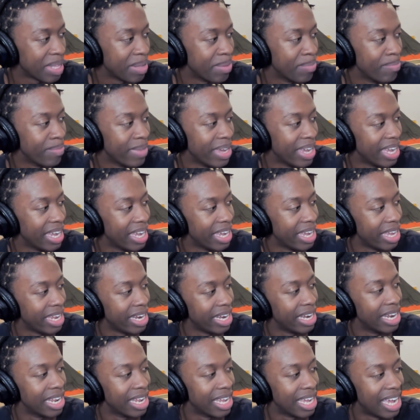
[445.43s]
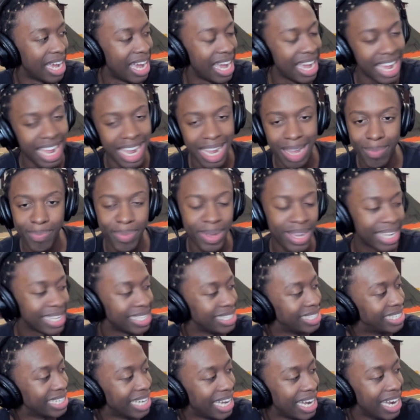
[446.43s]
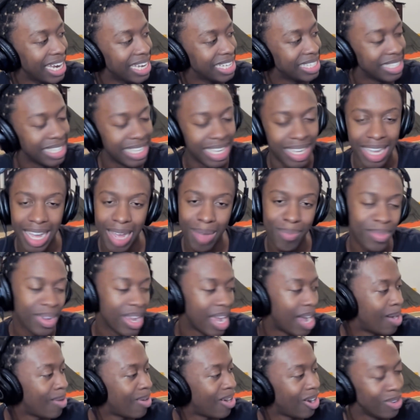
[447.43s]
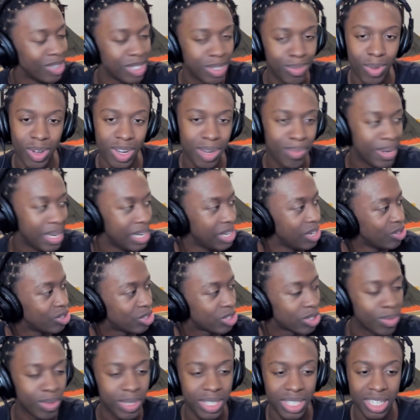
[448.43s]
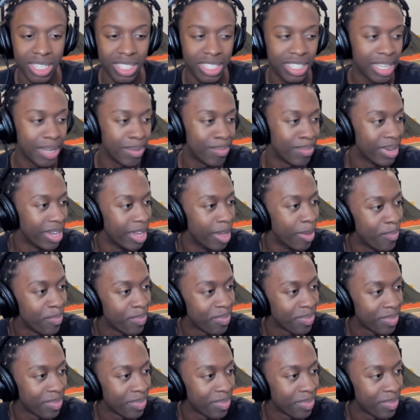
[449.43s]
Man, I hate picking sides, and I always wanna be neutral with this shit, but